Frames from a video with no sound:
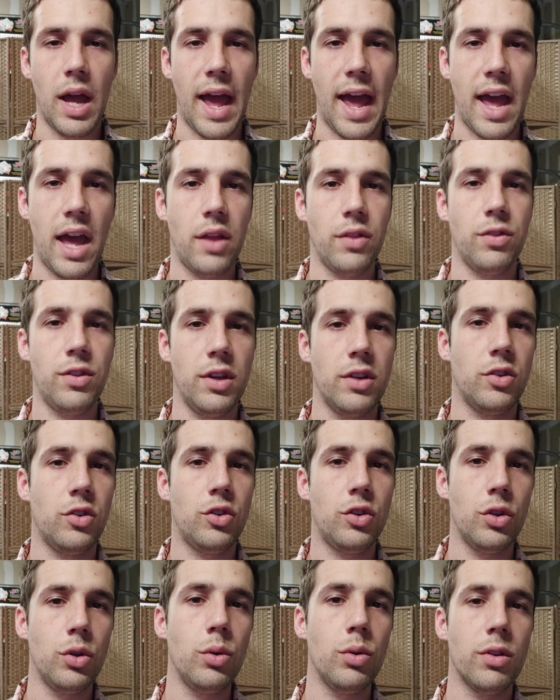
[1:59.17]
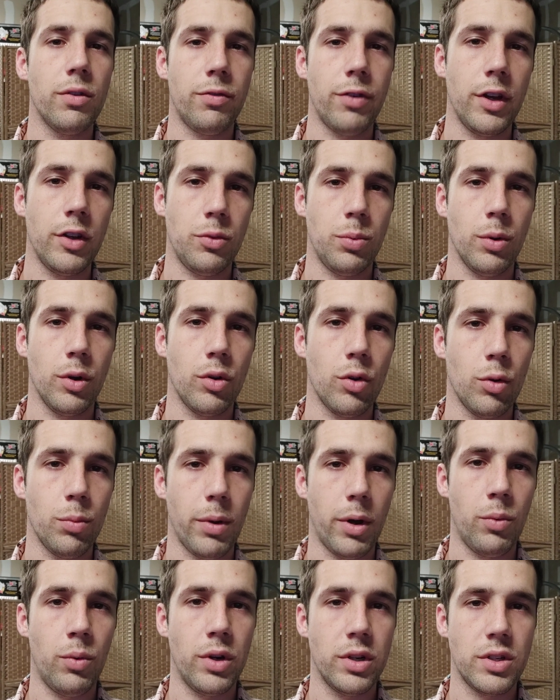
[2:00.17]
add this to the Facebook group.
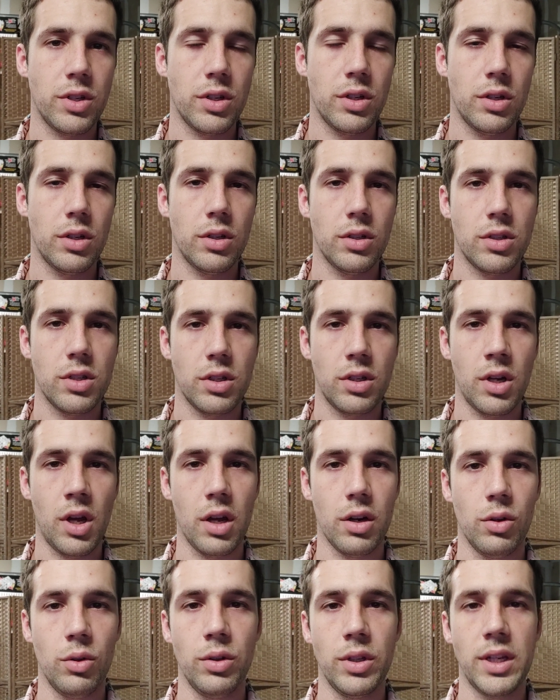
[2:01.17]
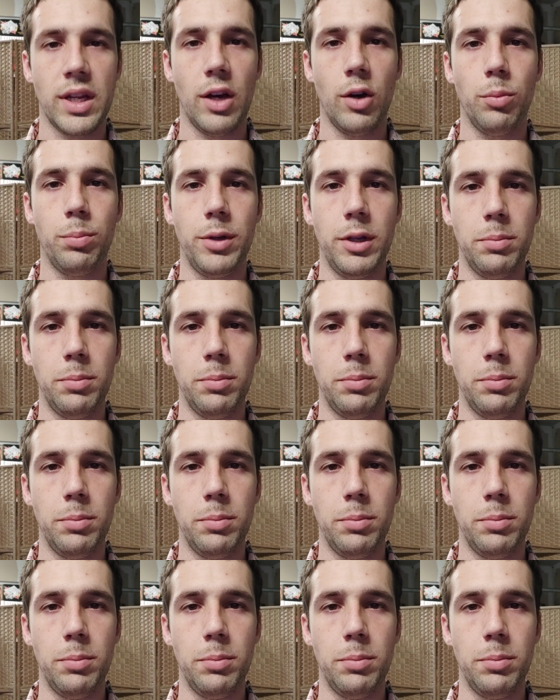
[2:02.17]
I want to not only help